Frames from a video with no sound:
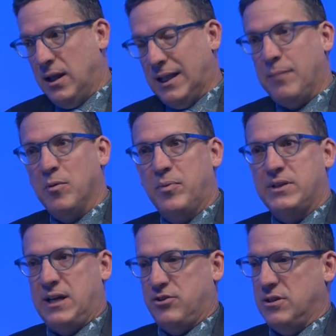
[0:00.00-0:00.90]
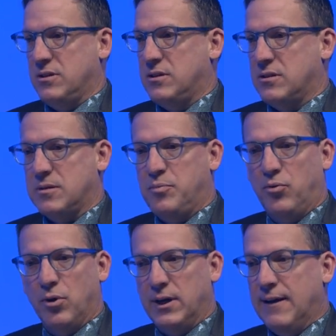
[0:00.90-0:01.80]
labor protections, to
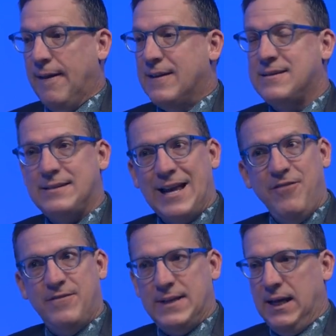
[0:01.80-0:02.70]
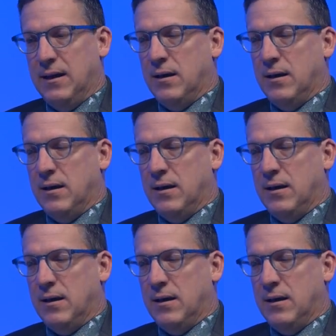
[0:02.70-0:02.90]
support safety.